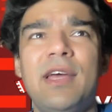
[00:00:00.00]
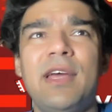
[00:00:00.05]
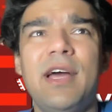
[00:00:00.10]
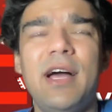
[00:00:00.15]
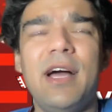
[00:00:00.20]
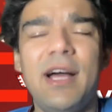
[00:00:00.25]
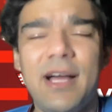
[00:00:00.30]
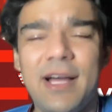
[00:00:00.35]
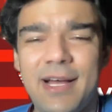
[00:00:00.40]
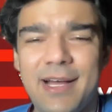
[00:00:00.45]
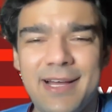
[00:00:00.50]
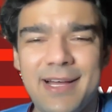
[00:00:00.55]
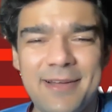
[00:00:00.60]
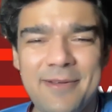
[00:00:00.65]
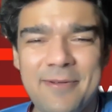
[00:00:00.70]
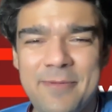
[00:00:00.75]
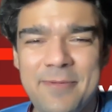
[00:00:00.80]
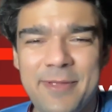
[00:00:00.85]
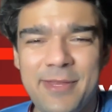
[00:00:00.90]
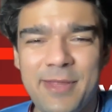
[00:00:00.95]

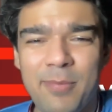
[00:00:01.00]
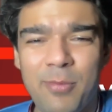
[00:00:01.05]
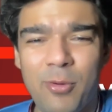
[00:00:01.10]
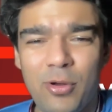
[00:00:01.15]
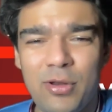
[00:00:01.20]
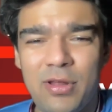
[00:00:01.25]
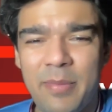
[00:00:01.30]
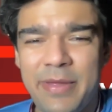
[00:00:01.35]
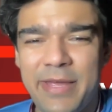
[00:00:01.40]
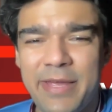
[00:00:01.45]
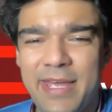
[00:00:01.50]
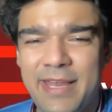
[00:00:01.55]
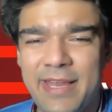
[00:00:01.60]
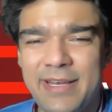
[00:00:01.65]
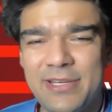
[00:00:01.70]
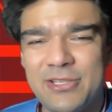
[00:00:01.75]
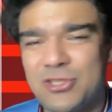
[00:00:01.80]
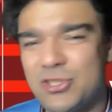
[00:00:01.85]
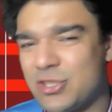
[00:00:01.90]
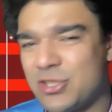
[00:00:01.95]
The ball coming
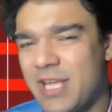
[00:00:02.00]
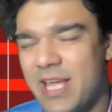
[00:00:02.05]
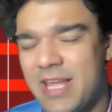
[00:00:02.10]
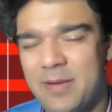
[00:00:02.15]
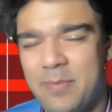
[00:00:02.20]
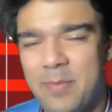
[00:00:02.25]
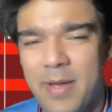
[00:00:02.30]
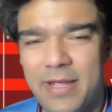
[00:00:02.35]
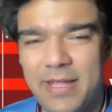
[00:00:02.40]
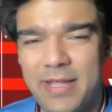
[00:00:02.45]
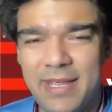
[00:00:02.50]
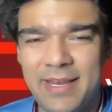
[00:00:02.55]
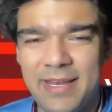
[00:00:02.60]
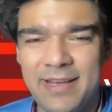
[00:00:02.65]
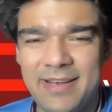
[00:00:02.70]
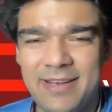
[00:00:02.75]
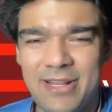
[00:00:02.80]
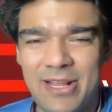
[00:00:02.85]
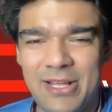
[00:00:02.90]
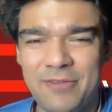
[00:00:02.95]
in, it just headed back
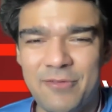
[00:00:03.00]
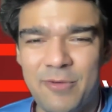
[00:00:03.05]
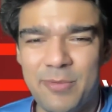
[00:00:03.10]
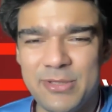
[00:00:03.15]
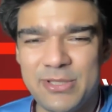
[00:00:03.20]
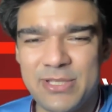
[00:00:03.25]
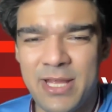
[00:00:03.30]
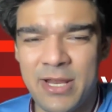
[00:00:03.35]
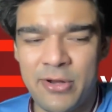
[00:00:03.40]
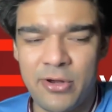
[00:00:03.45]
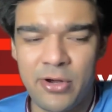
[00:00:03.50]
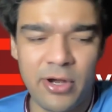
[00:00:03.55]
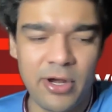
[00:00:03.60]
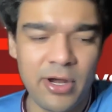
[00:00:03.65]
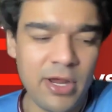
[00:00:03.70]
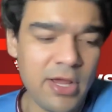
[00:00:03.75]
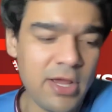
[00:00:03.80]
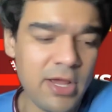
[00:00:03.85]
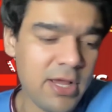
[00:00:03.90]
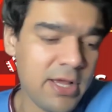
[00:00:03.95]
in, like from the
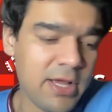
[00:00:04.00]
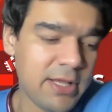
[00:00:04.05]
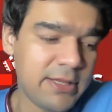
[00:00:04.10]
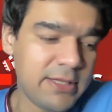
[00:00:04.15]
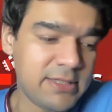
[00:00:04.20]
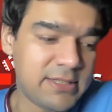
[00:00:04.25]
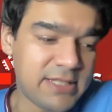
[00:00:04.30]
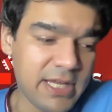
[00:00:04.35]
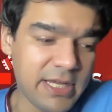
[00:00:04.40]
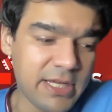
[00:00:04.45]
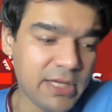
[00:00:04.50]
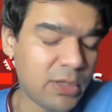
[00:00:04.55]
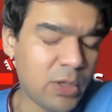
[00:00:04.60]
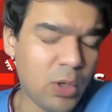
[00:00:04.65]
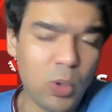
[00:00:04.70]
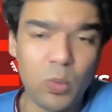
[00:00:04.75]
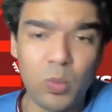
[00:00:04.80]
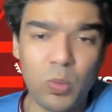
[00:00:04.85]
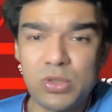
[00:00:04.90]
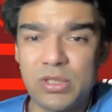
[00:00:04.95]
center. The second
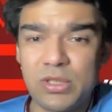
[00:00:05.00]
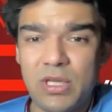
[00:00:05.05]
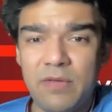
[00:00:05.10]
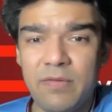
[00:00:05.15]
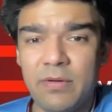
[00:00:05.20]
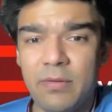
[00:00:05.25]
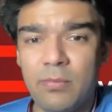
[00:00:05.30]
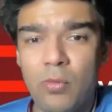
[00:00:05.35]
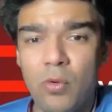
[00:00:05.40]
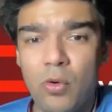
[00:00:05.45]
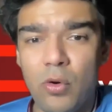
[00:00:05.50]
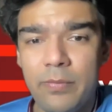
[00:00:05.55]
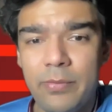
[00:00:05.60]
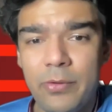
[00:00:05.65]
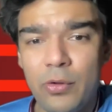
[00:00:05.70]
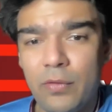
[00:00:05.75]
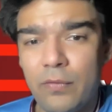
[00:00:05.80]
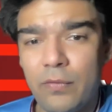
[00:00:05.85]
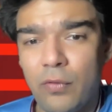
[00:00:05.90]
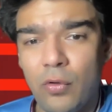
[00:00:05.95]
goal was even more
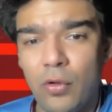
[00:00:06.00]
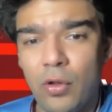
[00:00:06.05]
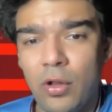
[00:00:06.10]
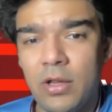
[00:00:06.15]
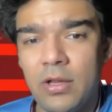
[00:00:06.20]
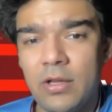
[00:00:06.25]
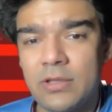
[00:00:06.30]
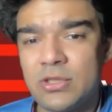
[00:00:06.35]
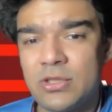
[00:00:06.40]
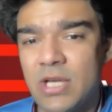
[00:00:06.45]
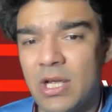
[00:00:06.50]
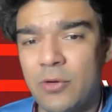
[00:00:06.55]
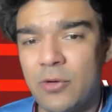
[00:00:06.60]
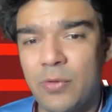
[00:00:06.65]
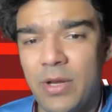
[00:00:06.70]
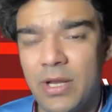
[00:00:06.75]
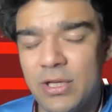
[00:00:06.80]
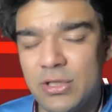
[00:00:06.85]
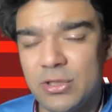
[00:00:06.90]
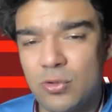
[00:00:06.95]
beautiful. Jack
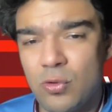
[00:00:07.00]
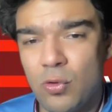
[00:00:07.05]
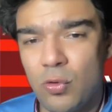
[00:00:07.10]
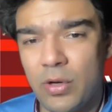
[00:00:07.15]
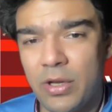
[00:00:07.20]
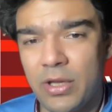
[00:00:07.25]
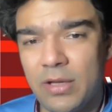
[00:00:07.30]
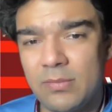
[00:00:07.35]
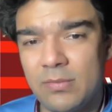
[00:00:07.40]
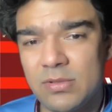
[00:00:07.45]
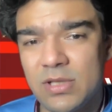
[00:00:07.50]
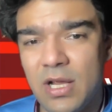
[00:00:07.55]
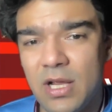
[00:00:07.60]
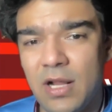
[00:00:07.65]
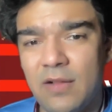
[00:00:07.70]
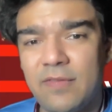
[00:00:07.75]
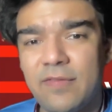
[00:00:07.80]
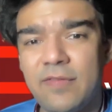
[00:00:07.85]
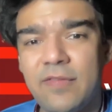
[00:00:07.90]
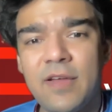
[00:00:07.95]
Grealish scoring
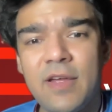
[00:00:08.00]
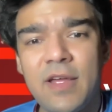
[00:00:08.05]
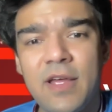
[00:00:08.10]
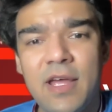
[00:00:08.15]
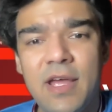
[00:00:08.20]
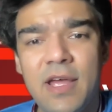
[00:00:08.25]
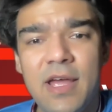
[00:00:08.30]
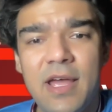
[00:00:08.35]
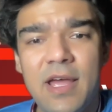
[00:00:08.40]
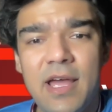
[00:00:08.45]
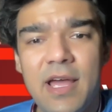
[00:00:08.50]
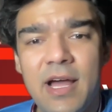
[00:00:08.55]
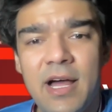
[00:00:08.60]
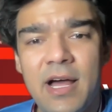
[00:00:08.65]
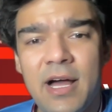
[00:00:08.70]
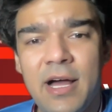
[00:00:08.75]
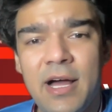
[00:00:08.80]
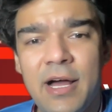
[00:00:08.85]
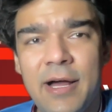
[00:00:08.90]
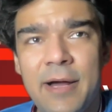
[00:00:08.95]
himself.
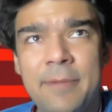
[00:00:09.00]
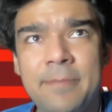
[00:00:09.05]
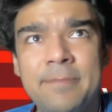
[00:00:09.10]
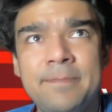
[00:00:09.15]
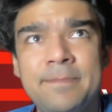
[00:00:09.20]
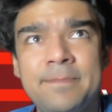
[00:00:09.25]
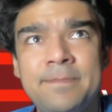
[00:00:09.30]
But